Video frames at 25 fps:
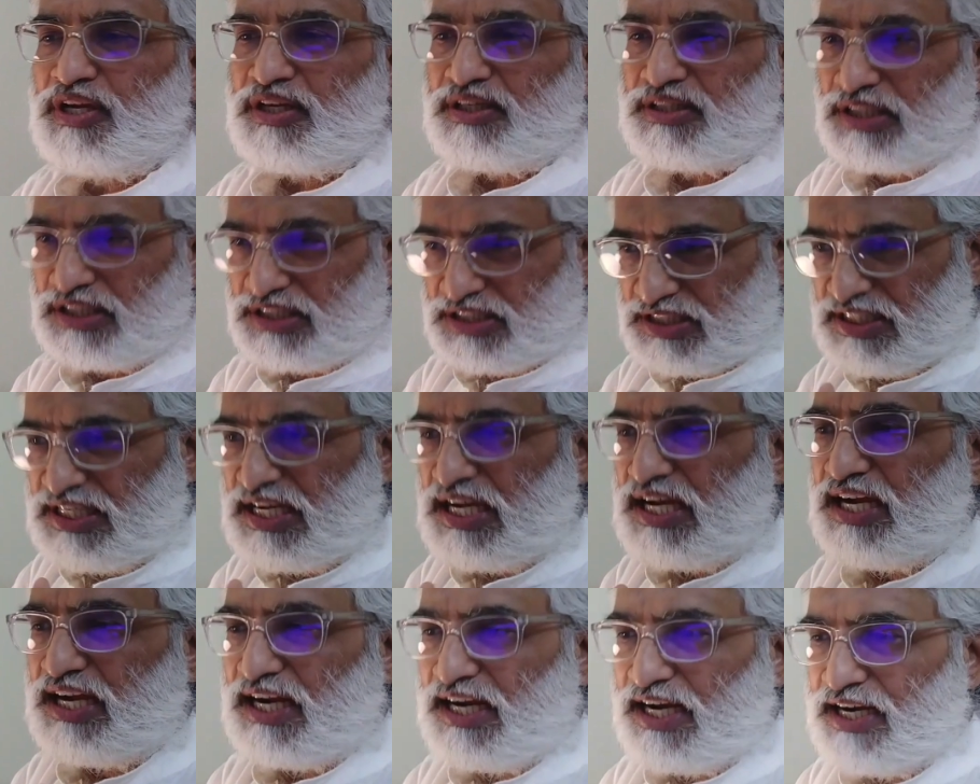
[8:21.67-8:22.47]

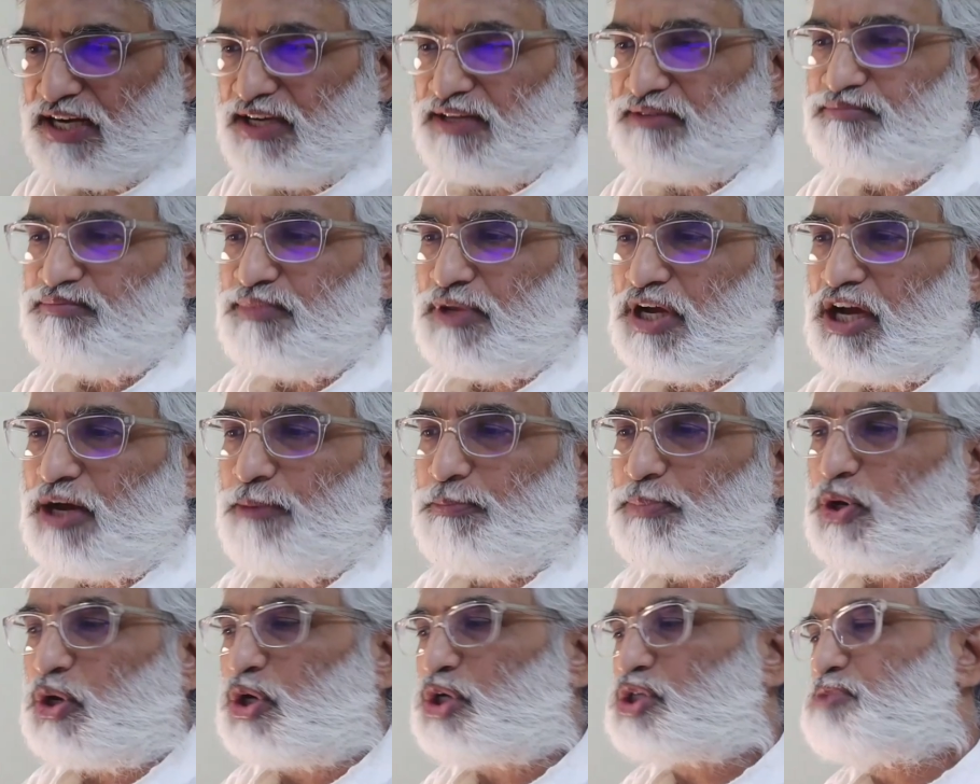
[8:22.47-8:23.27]
Krishna had
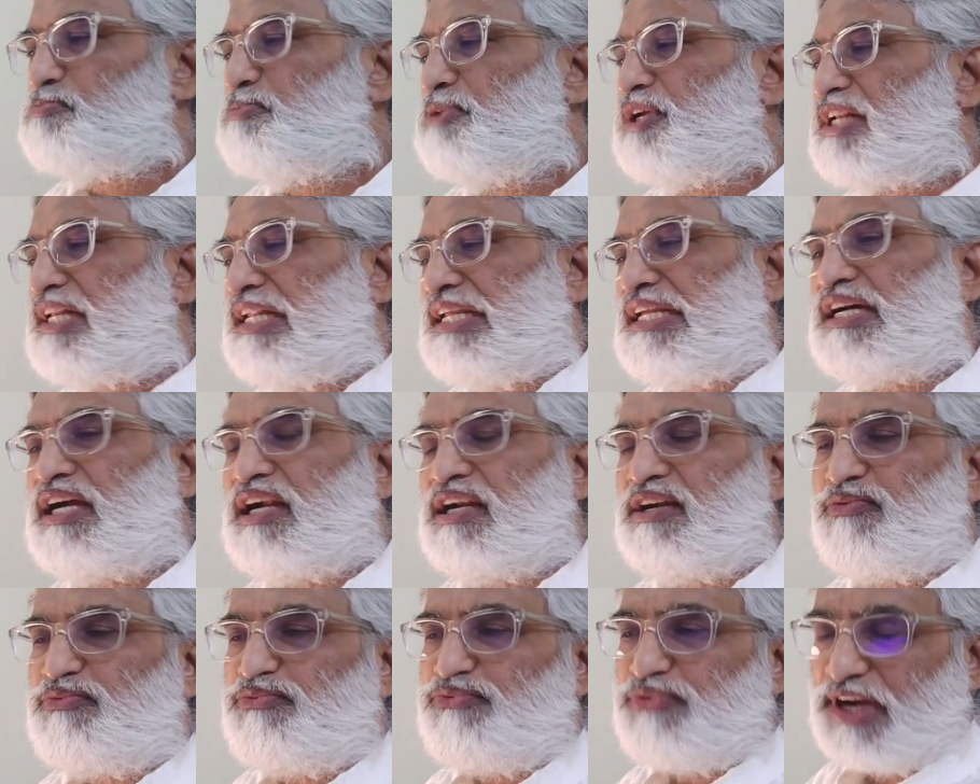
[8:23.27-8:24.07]
approximately
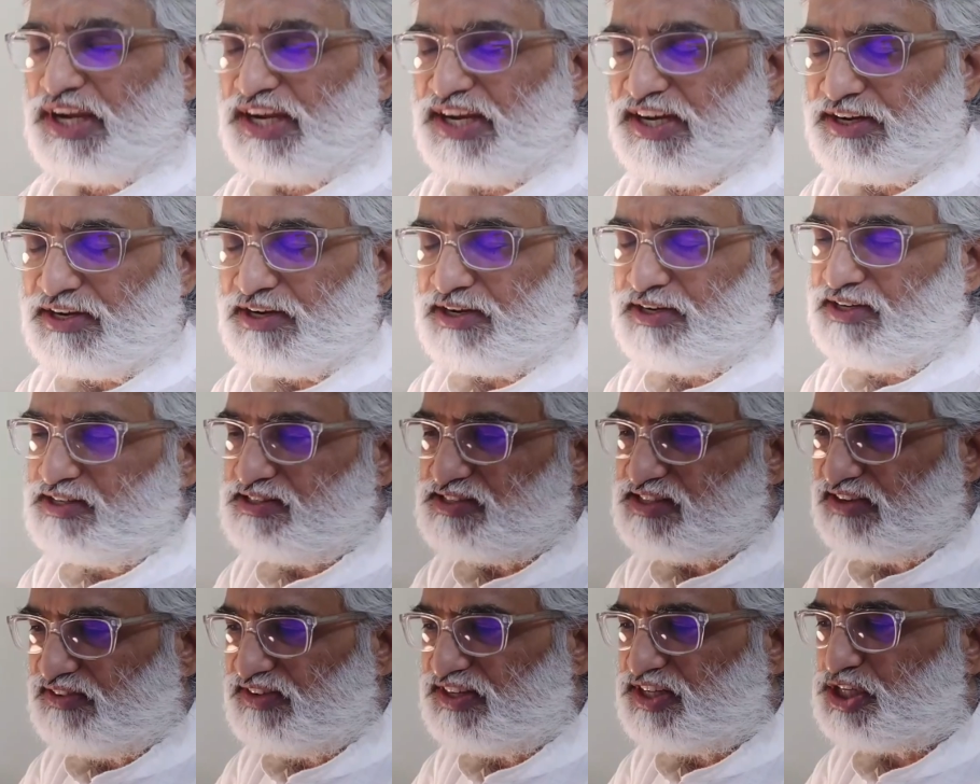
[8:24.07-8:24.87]

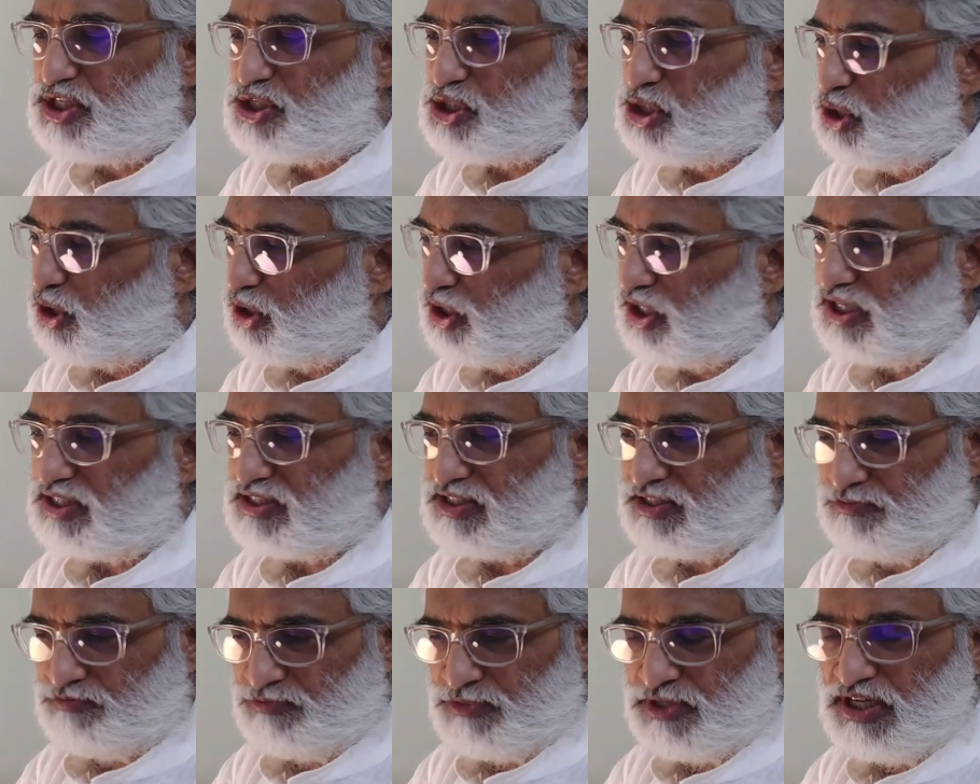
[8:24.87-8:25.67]
570
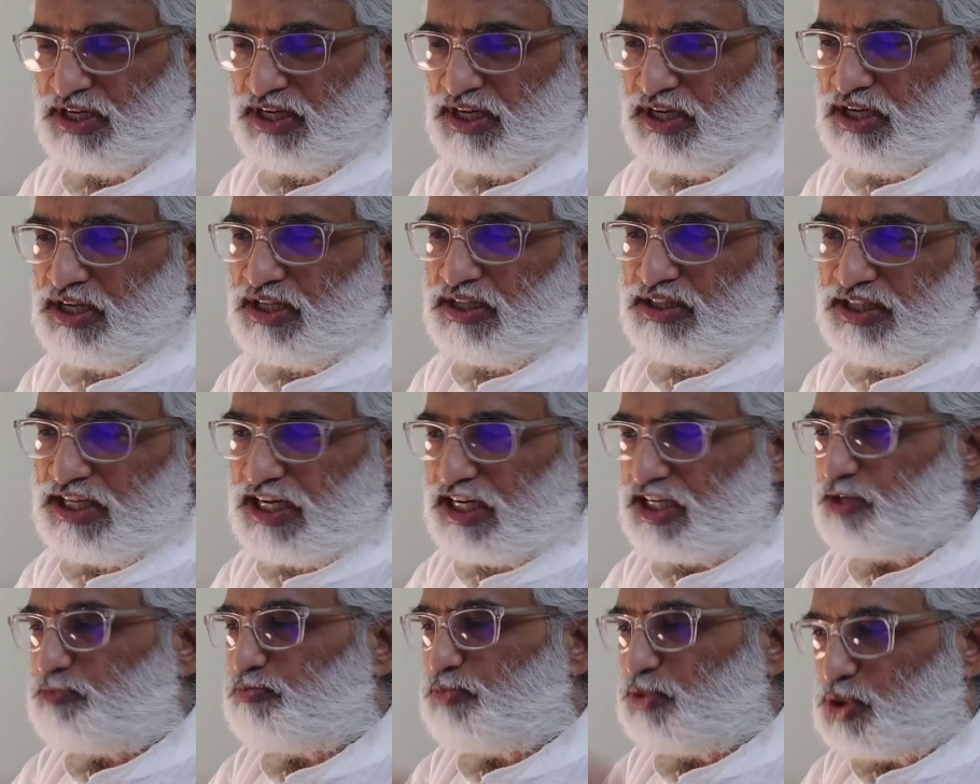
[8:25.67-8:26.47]
slokas.
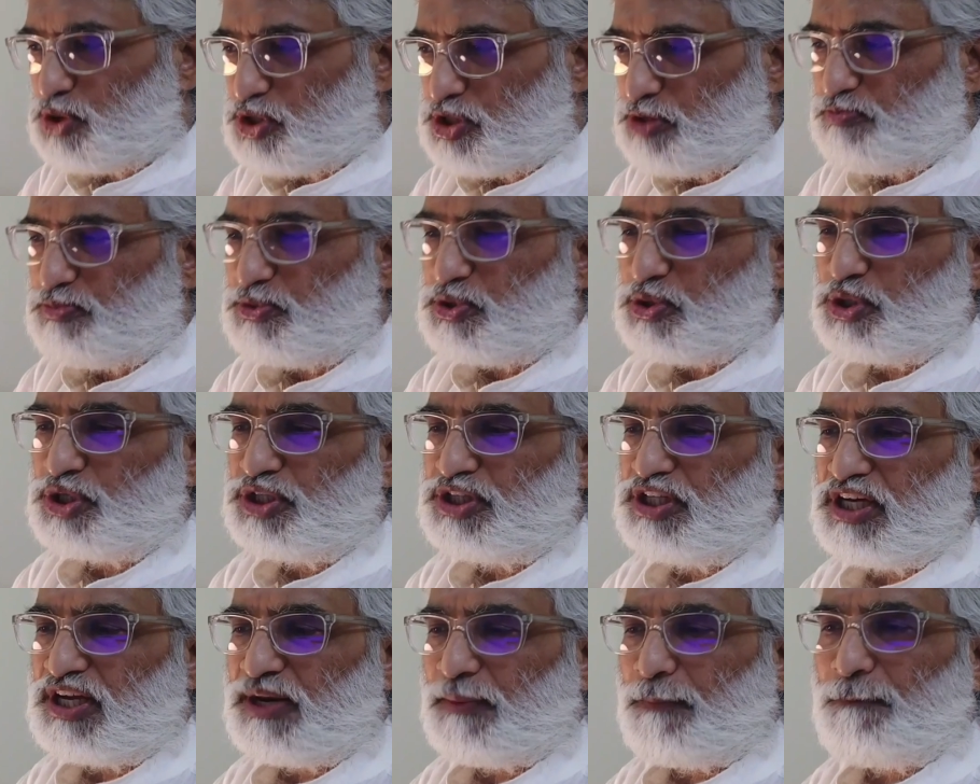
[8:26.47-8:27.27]
That puts it
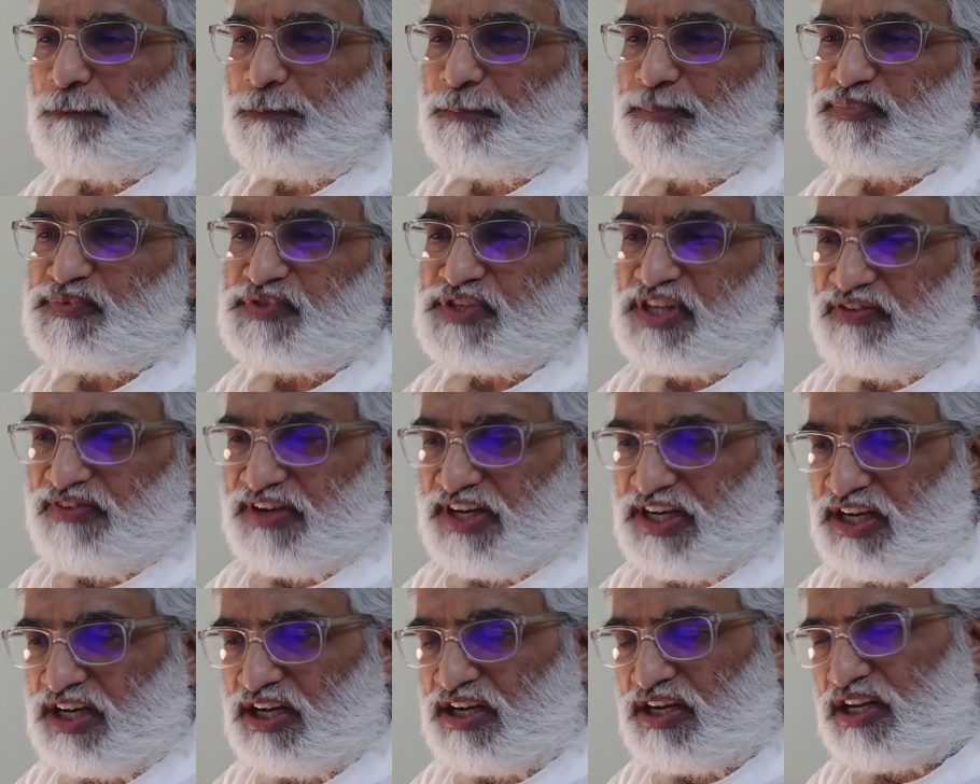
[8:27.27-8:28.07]
together
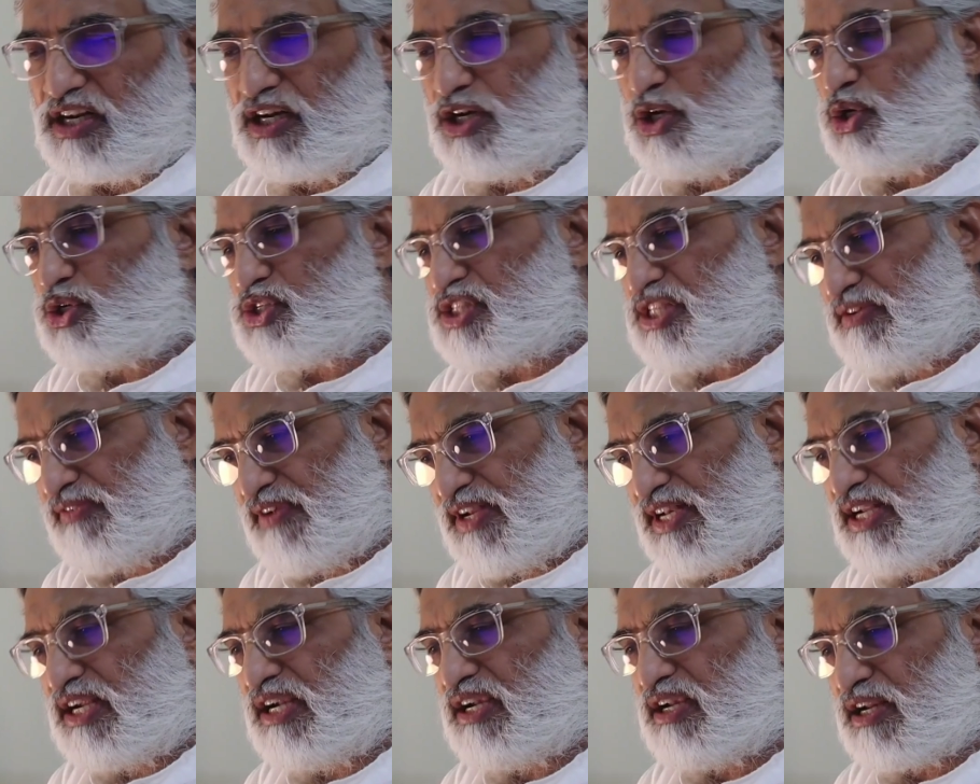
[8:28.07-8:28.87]
700 or
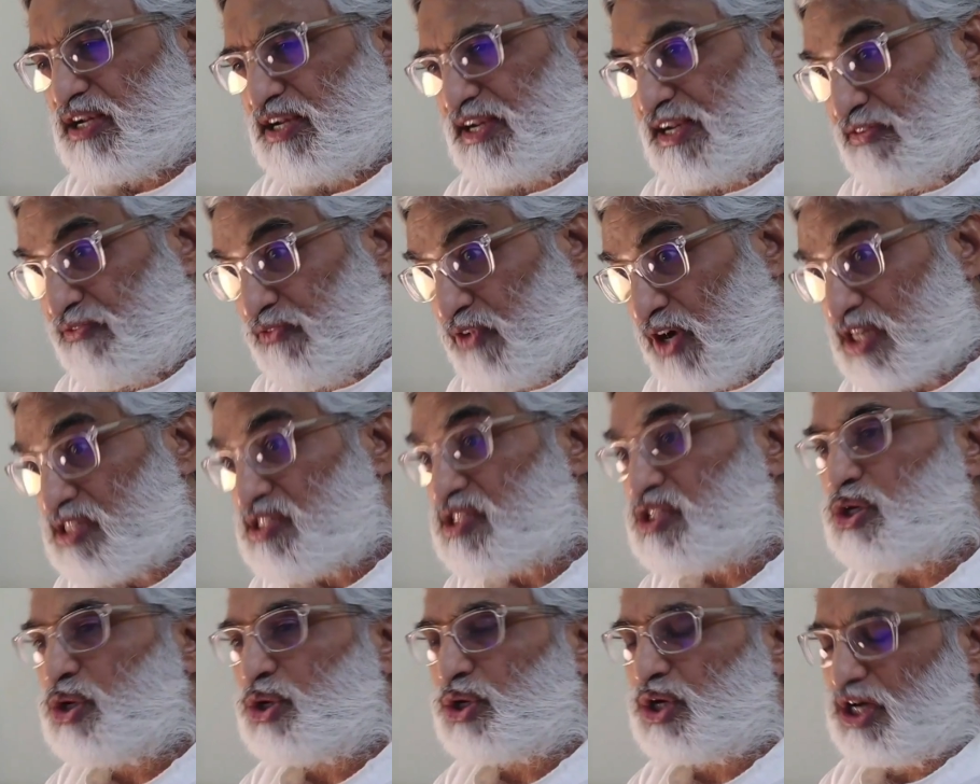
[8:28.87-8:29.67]
701
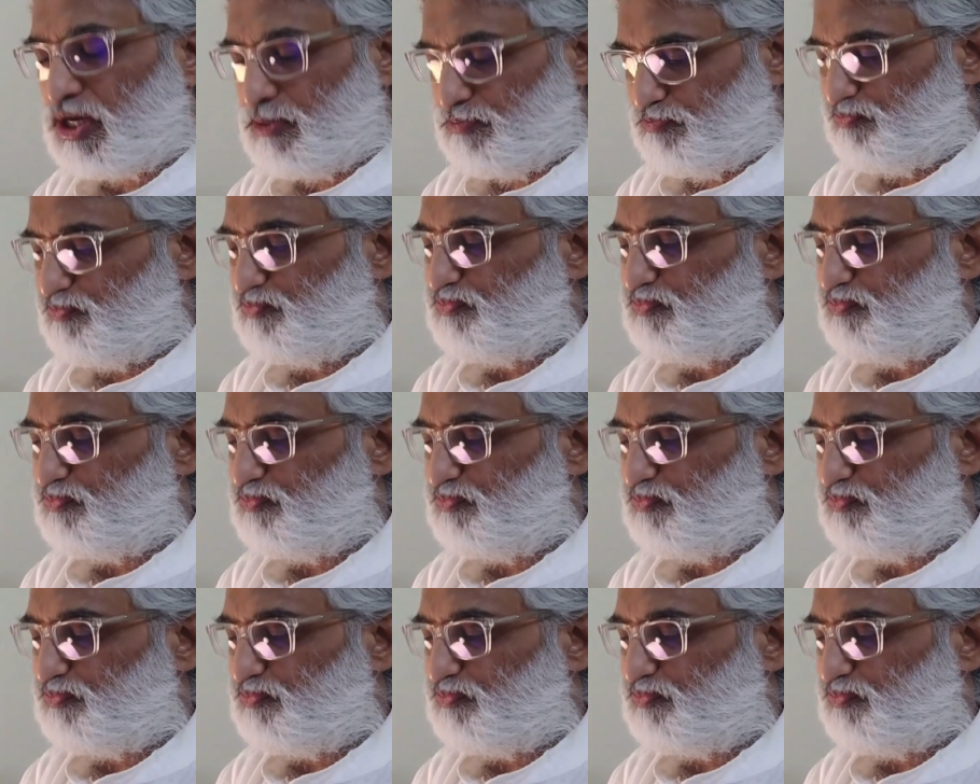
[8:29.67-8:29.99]
sloka.